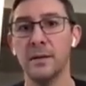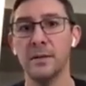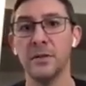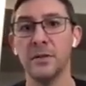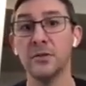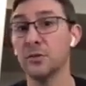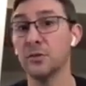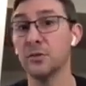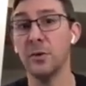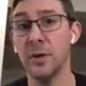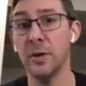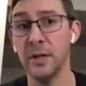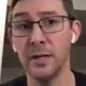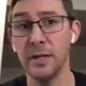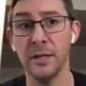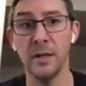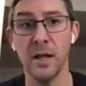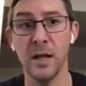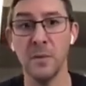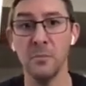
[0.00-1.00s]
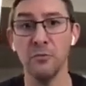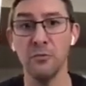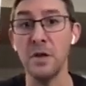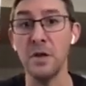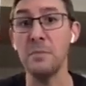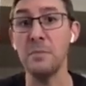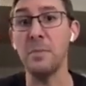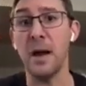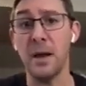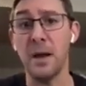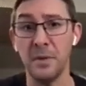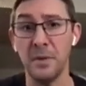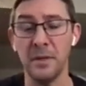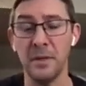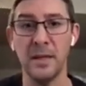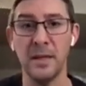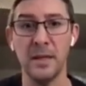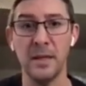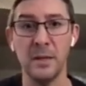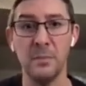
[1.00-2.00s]
destroyed and
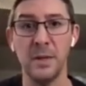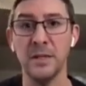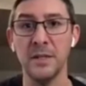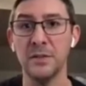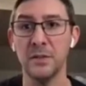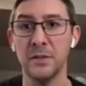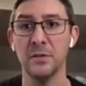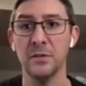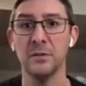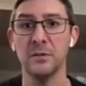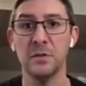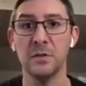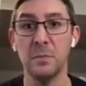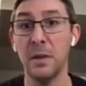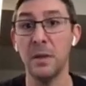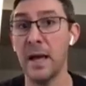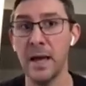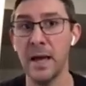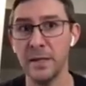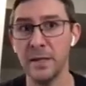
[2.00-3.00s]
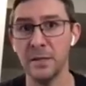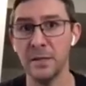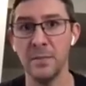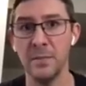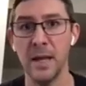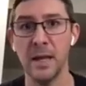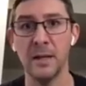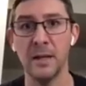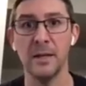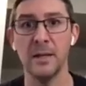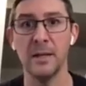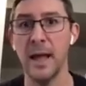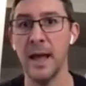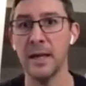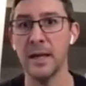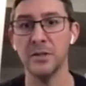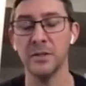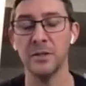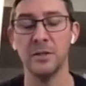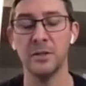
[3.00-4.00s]
repopulated based on supply and demand and
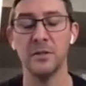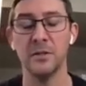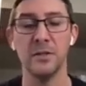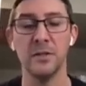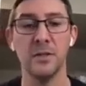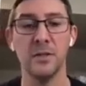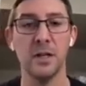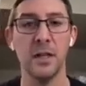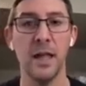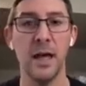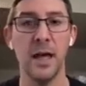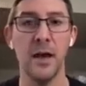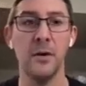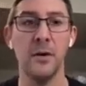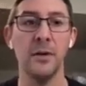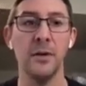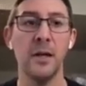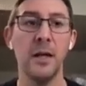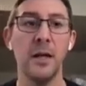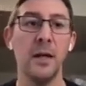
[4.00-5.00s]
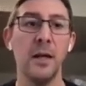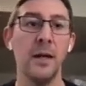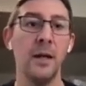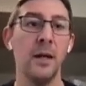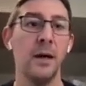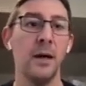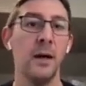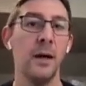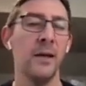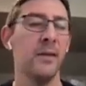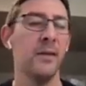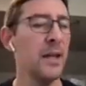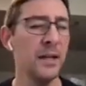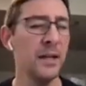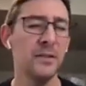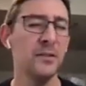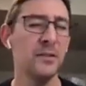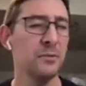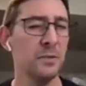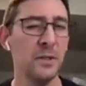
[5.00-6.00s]
actions in the cloud. And
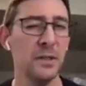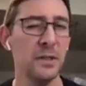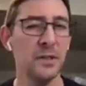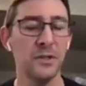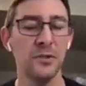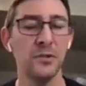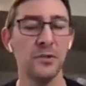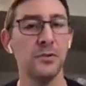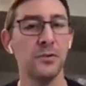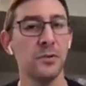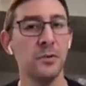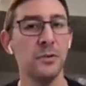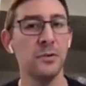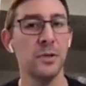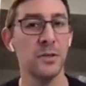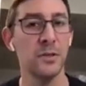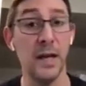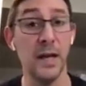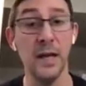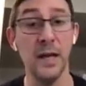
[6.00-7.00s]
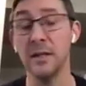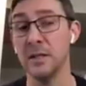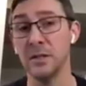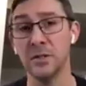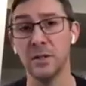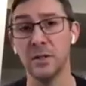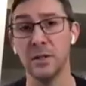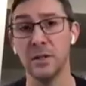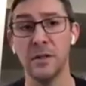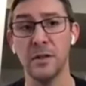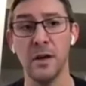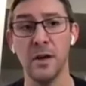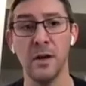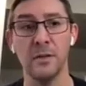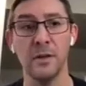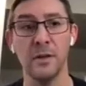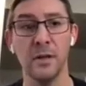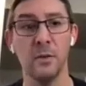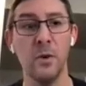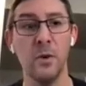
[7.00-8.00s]
that isn't really as true as I initially
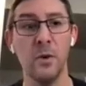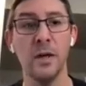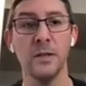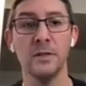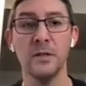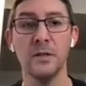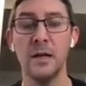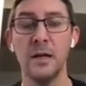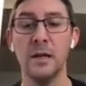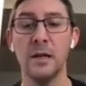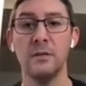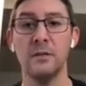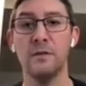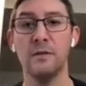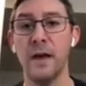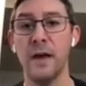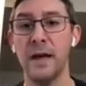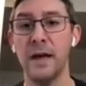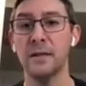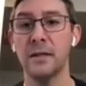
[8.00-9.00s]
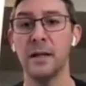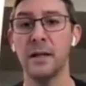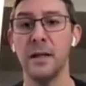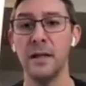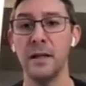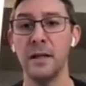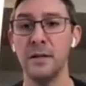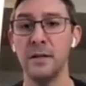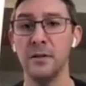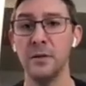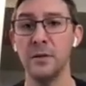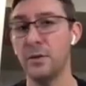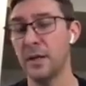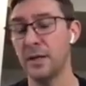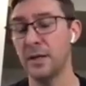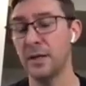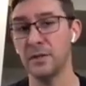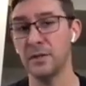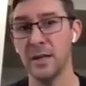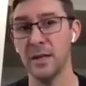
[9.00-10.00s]
thought that it was. In fact, a
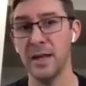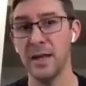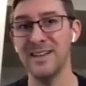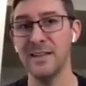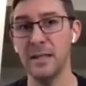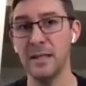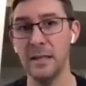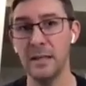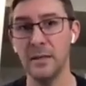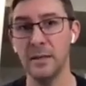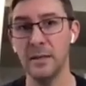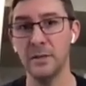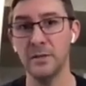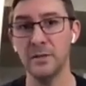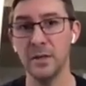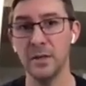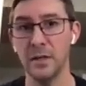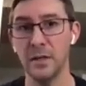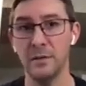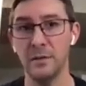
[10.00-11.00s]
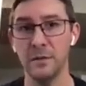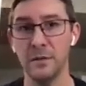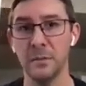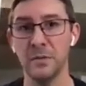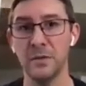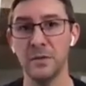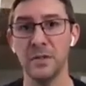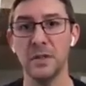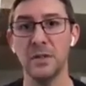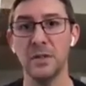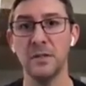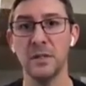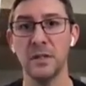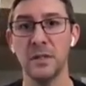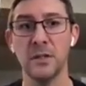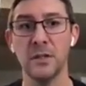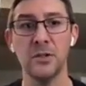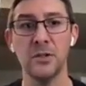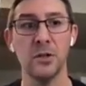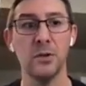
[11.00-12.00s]
2019 study from
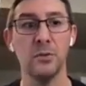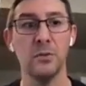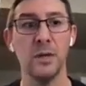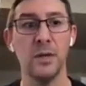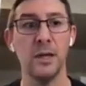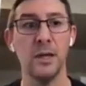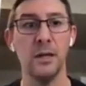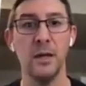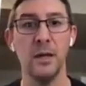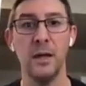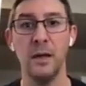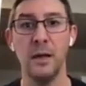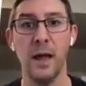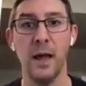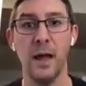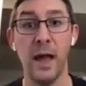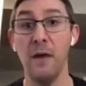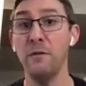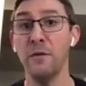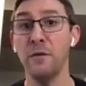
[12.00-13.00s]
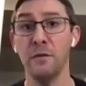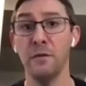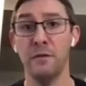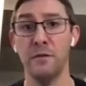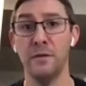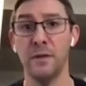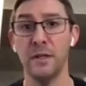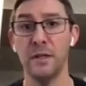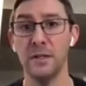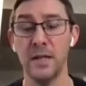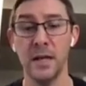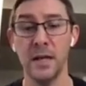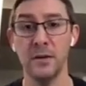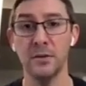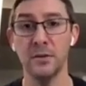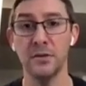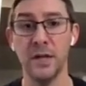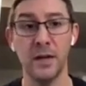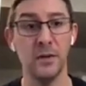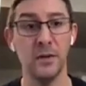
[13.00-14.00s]
Sysdig showed that half of
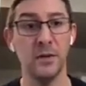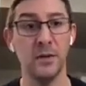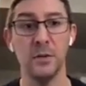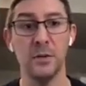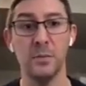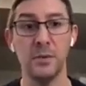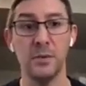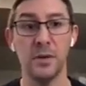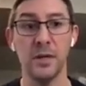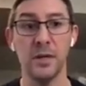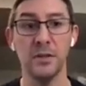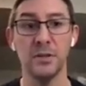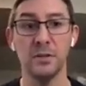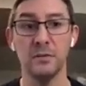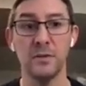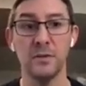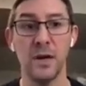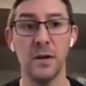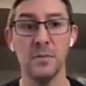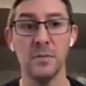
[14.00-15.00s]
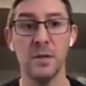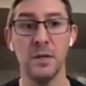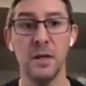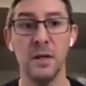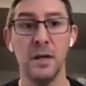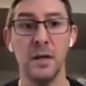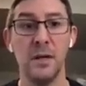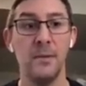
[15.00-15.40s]
containers out in the production environment